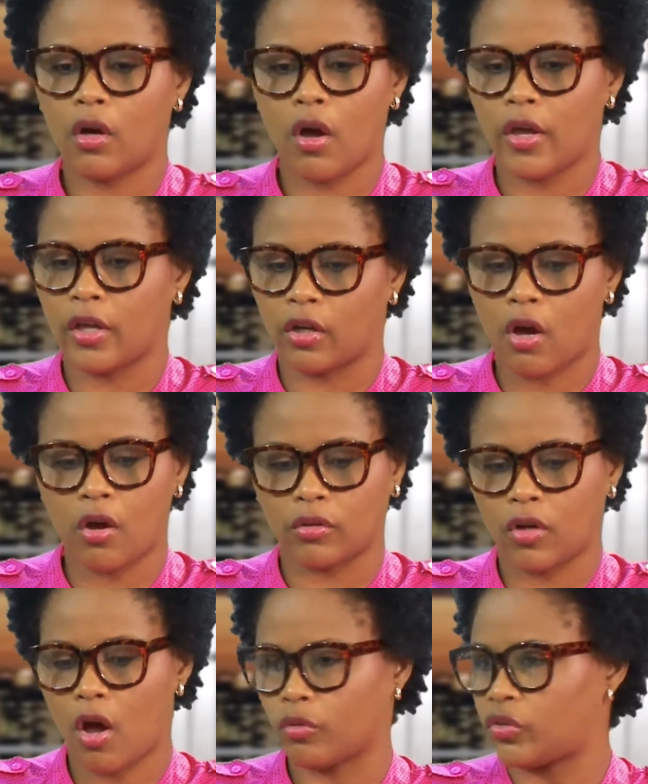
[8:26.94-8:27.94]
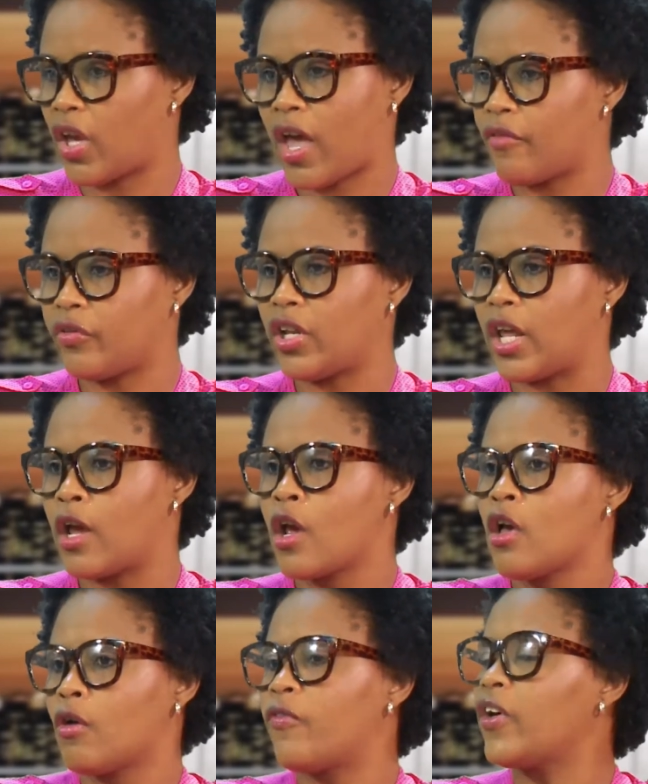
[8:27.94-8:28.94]
eh, encounter every day.
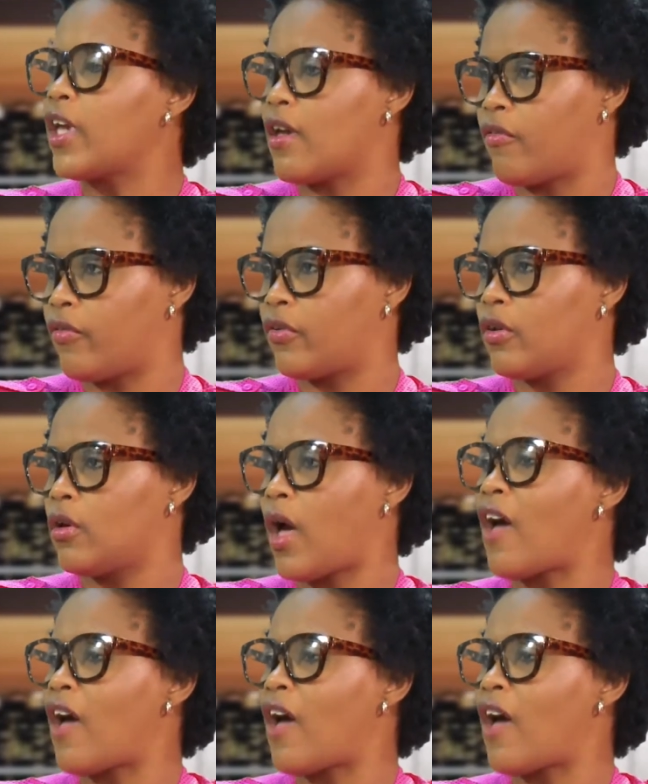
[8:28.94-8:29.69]
Forgive, mm-hmm.